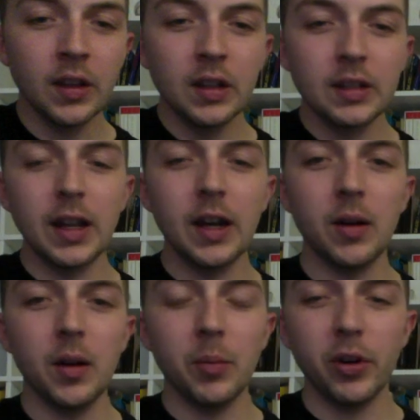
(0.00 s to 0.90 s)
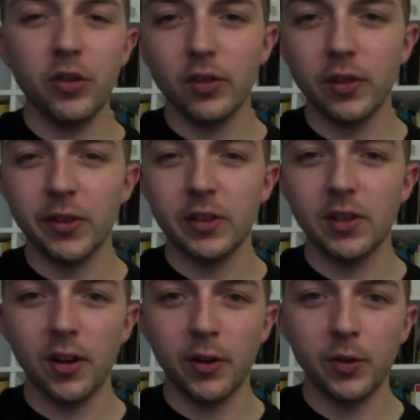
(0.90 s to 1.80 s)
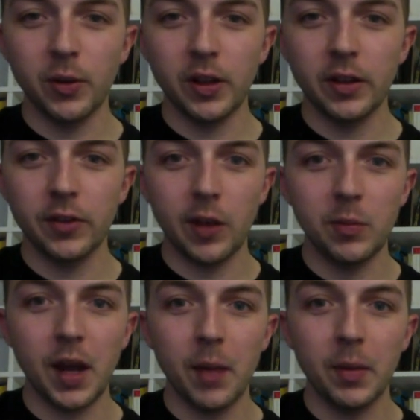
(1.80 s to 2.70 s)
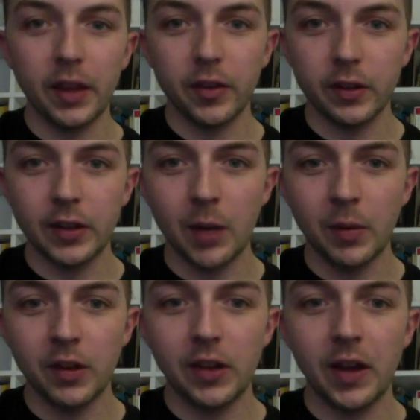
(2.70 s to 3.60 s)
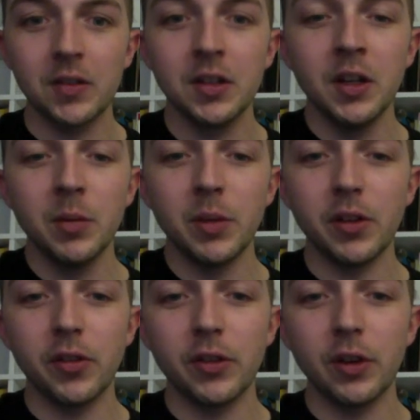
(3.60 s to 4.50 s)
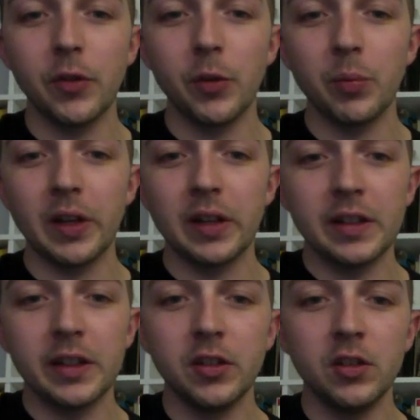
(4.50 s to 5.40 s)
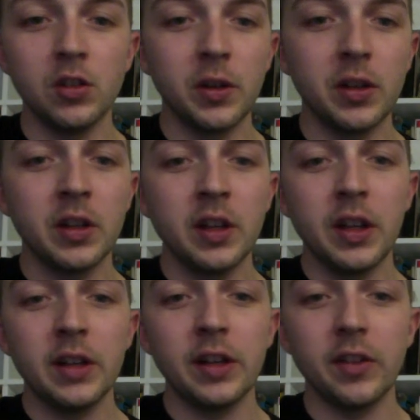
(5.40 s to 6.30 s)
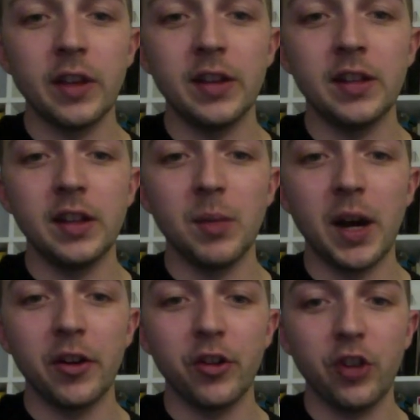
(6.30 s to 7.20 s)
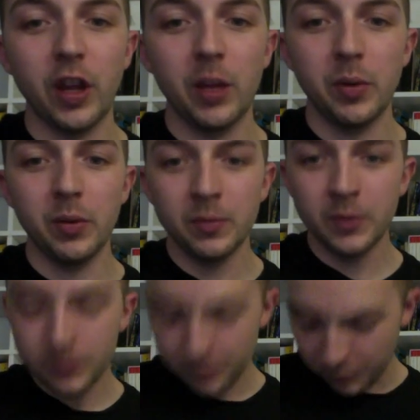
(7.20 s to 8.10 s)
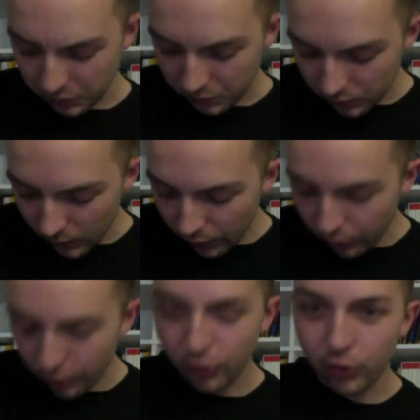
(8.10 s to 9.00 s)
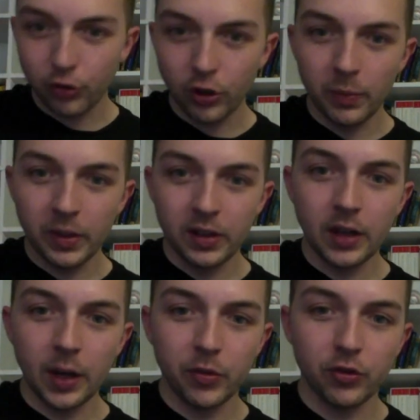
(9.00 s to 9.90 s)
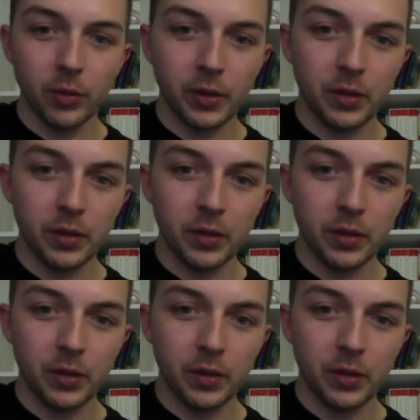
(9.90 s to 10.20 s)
Now, I'm pretty sure the sitar is doing it at the same time, and that's the dominant sound, but you still, if you're playing lead, you do it, and it's in that D minor shape. So you're just strumming, up strumming.